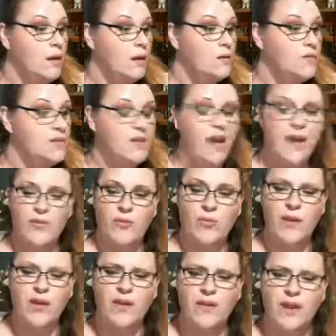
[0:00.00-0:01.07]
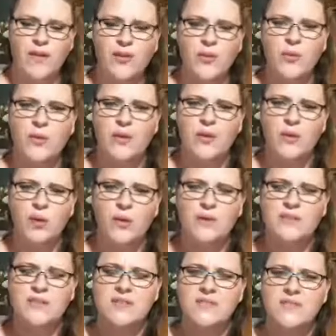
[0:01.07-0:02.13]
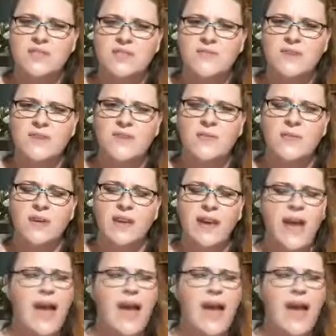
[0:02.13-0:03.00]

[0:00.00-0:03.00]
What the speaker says: It's kind of weird how you wouldn't notice a 6'3",